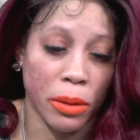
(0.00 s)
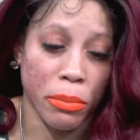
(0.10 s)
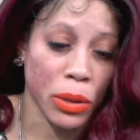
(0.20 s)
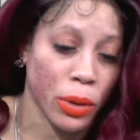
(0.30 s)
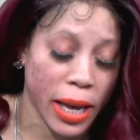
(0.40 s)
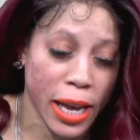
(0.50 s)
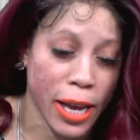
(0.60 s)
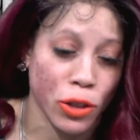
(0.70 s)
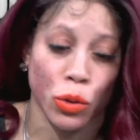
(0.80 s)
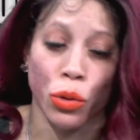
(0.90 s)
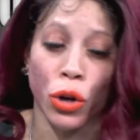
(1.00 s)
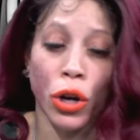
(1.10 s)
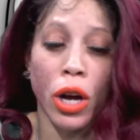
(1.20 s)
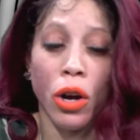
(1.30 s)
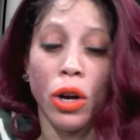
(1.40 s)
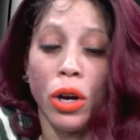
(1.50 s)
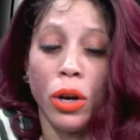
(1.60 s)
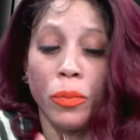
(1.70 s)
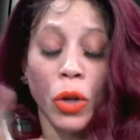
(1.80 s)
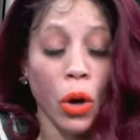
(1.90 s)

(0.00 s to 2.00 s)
middle age or a